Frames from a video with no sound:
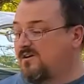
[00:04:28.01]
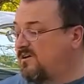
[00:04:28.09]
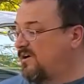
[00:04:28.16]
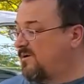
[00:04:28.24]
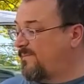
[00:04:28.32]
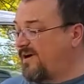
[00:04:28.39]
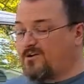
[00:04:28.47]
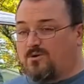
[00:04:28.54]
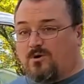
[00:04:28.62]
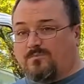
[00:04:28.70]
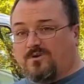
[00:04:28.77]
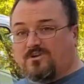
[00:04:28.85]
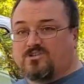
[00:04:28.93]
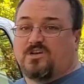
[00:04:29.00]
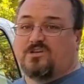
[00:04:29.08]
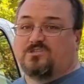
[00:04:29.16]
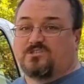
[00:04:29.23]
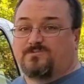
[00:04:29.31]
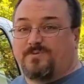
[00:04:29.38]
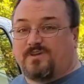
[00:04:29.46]
I know I'm going to change
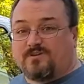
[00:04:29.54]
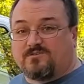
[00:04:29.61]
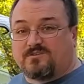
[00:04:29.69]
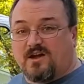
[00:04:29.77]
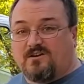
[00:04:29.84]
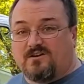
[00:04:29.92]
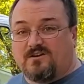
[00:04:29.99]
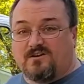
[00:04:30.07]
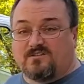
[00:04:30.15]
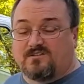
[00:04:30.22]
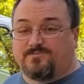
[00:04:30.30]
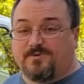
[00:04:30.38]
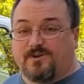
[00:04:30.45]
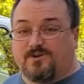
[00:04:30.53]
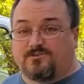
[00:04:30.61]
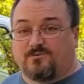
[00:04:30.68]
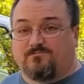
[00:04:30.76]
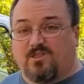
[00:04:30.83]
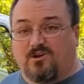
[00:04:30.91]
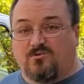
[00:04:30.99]
the speakers out in it. The speakers are
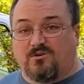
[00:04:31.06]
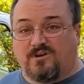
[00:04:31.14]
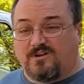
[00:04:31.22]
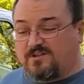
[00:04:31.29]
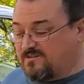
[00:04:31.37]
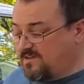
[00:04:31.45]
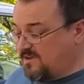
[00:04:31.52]
blown in it.